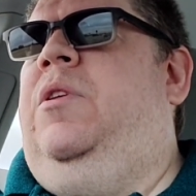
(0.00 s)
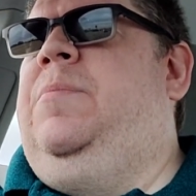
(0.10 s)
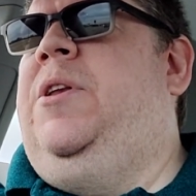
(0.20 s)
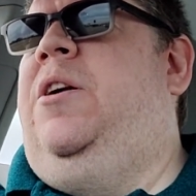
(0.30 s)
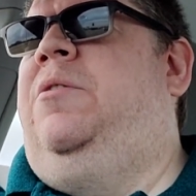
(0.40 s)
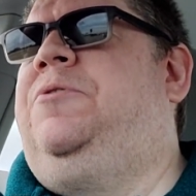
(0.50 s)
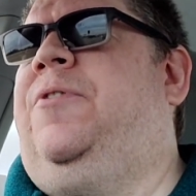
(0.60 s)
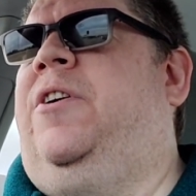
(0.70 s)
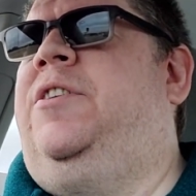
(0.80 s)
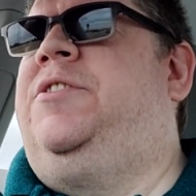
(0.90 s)
But no, as
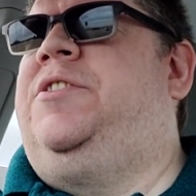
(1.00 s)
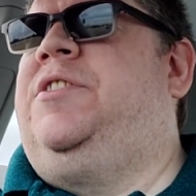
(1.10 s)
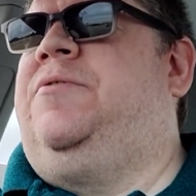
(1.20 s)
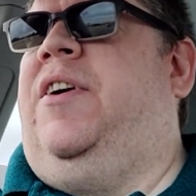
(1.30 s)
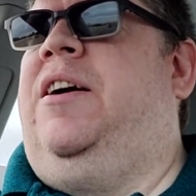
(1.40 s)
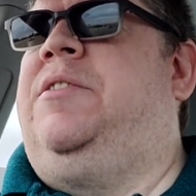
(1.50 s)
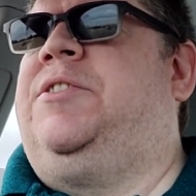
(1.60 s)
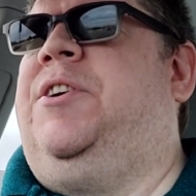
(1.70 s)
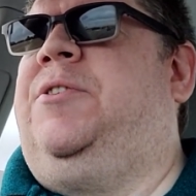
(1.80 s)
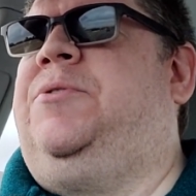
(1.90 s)
far as this
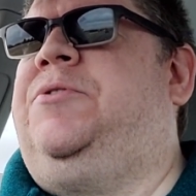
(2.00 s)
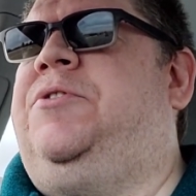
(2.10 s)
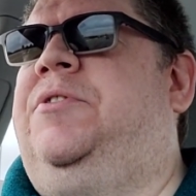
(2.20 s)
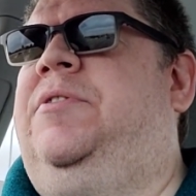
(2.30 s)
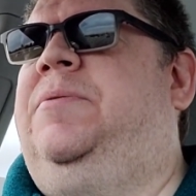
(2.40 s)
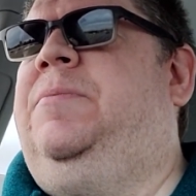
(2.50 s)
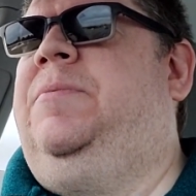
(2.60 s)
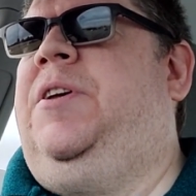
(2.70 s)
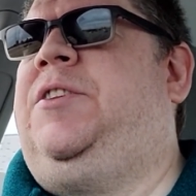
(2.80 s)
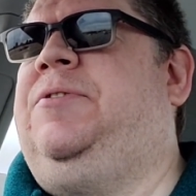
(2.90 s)
virus goes,
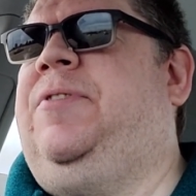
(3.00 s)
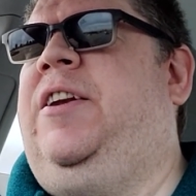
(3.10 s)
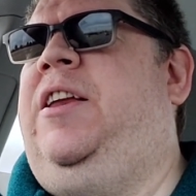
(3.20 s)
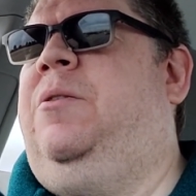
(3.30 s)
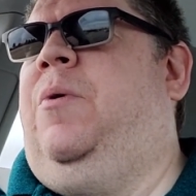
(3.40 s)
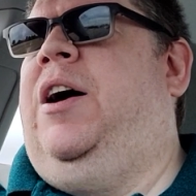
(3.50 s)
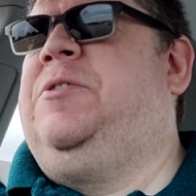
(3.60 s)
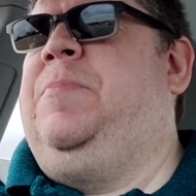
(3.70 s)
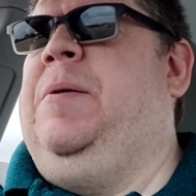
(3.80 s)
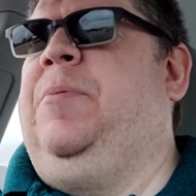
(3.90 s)
it's funny to
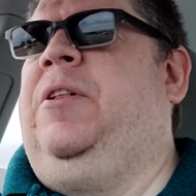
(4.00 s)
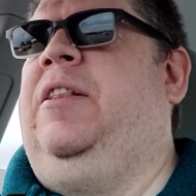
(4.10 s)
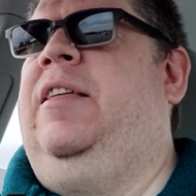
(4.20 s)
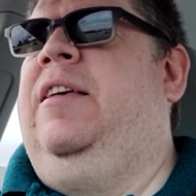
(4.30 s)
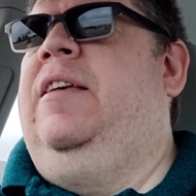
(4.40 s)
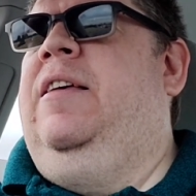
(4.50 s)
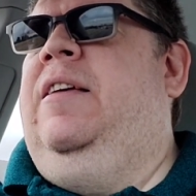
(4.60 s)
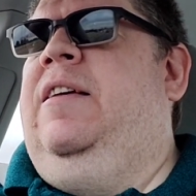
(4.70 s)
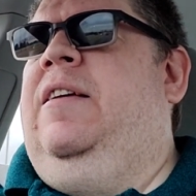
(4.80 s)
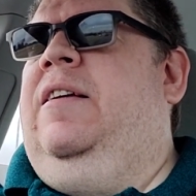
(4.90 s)
watch people.
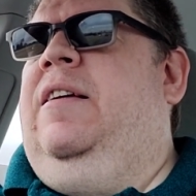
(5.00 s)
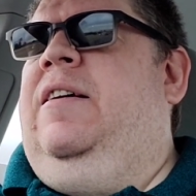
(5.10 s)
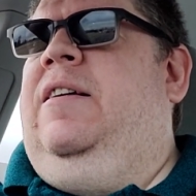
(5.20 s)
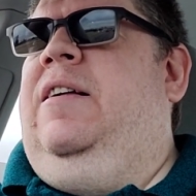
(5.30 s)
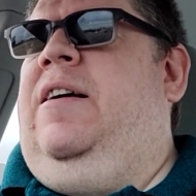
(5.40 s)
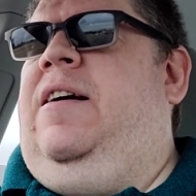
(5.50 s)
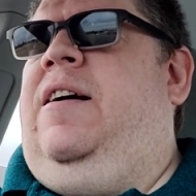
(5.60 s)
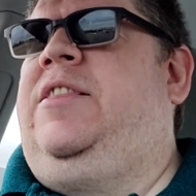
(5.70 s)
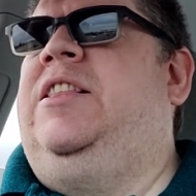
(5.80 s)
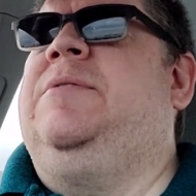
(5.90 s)

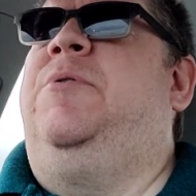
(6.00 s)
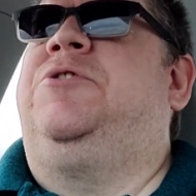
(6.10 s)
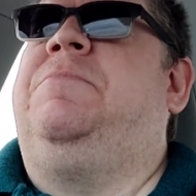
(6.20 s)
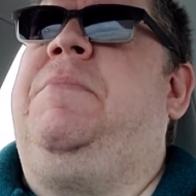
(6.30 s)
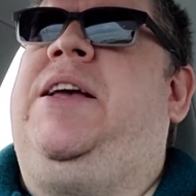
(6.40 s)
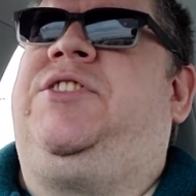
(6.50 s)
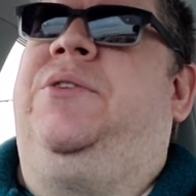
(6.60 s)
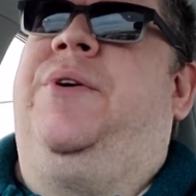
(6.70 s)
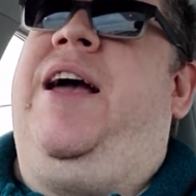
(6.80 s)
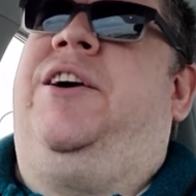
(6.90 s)
I think the most
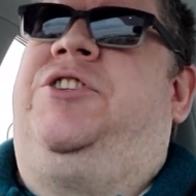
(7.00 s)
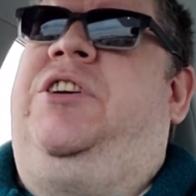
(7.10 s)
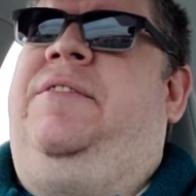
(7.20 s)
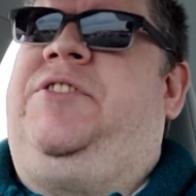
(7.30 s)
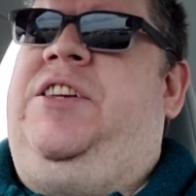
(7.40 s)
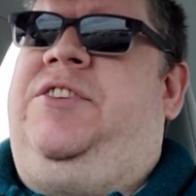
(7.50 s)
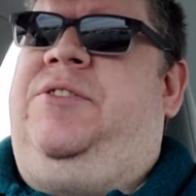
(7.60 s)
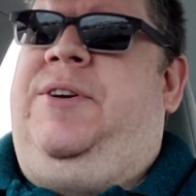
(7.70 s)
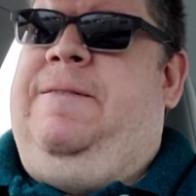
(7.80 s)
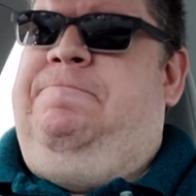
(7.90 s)
amazing reaction I've seen
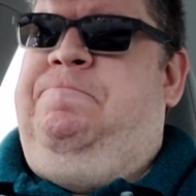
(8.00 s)
to it